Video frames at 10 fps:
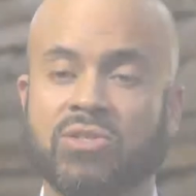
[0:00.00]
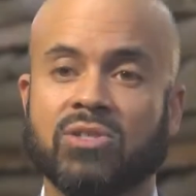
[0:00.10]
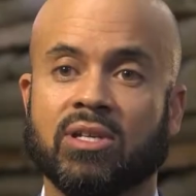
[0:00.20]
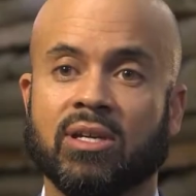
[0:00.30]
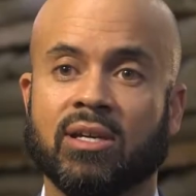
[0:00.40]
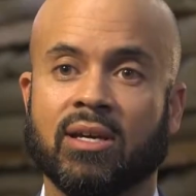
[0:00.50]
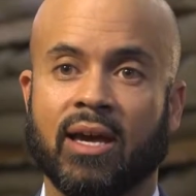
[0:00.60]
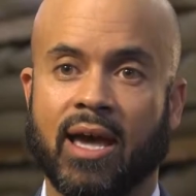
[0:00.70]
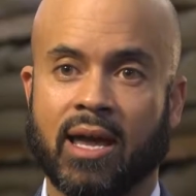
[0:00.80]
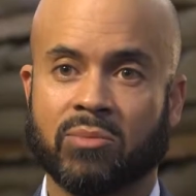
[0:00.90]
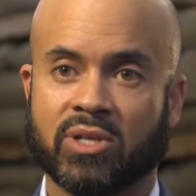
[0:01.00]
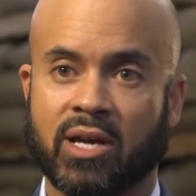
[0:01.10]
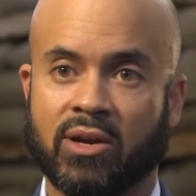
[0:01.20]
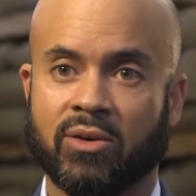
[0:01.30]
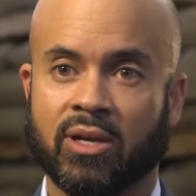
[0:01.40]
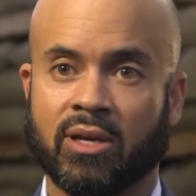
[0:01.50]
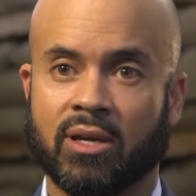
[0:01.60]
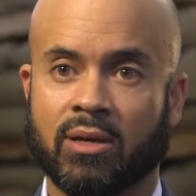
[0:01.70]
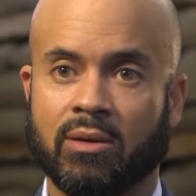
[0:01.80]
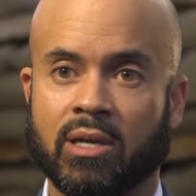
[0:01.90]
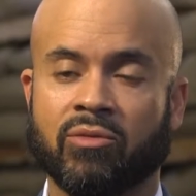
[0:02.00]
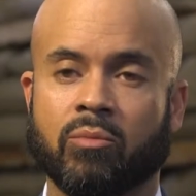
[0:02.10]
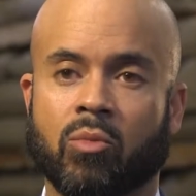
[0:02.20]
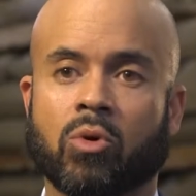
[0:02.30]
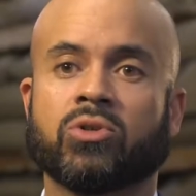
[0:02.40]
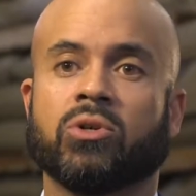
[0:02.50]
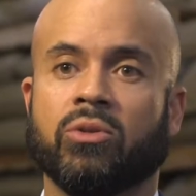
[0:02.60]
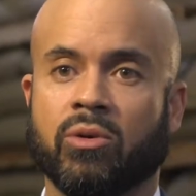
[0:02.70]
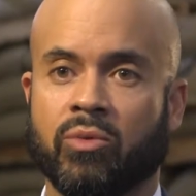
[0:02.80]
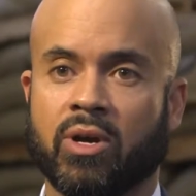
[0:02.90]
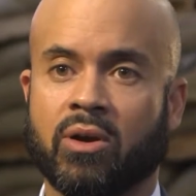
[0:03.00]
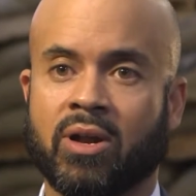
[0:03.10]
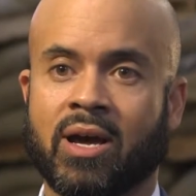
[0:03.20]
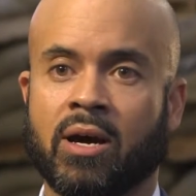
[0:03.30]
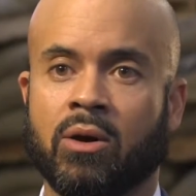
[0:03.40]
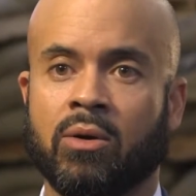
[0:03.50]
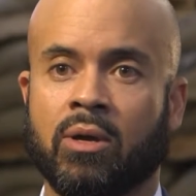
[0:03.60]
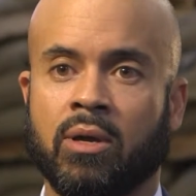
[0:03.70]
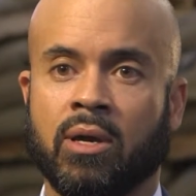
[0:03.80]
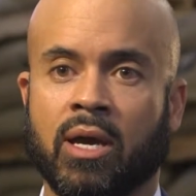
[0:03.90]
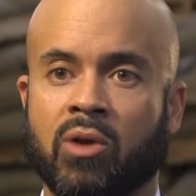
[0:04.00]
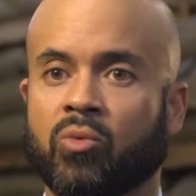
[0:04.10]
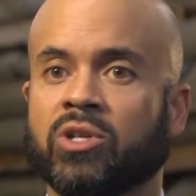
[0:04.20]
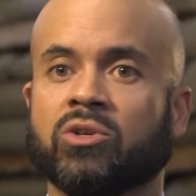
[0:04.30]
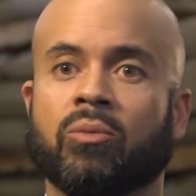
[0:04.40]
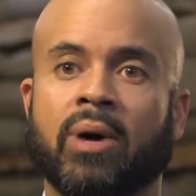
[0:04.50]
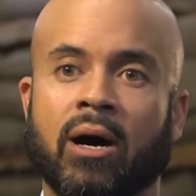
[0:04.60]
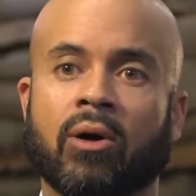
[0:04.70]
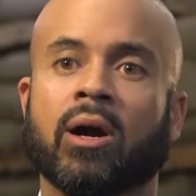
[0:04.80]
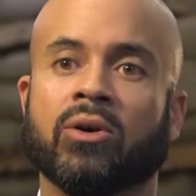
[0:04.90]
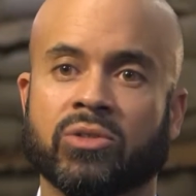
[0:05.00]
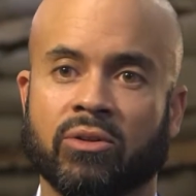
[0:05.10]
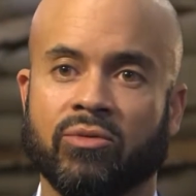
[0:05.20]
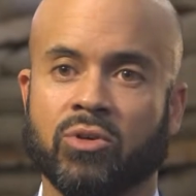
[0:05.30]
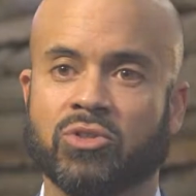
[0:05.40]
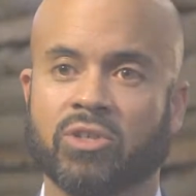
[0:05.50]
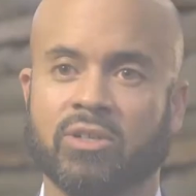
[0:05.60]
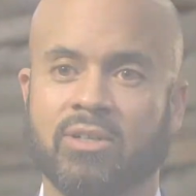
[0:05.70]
see Adams County, even more so than we are now, a regional powerhouse in the future.